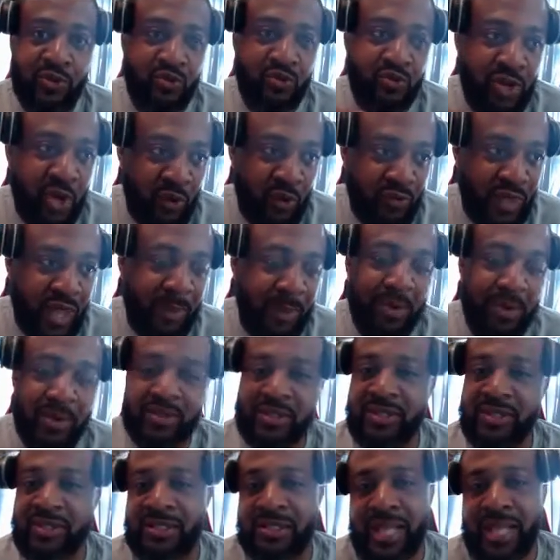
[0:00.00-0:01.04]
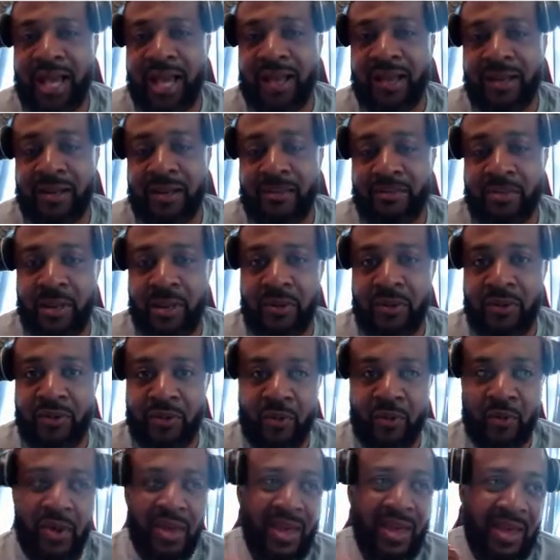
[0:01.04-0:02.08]
You know that person is not going to be
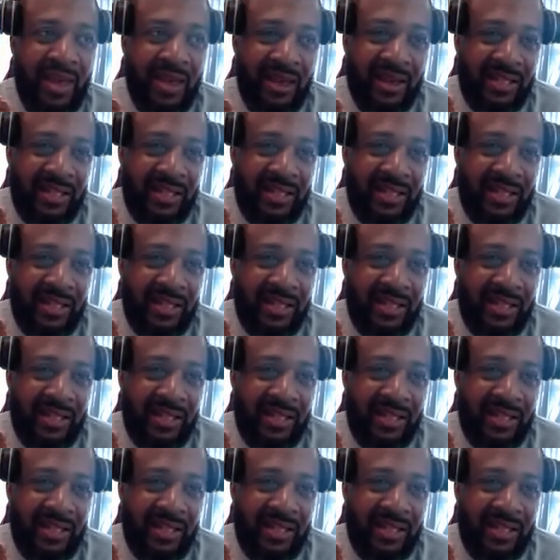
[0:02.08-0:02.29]
with you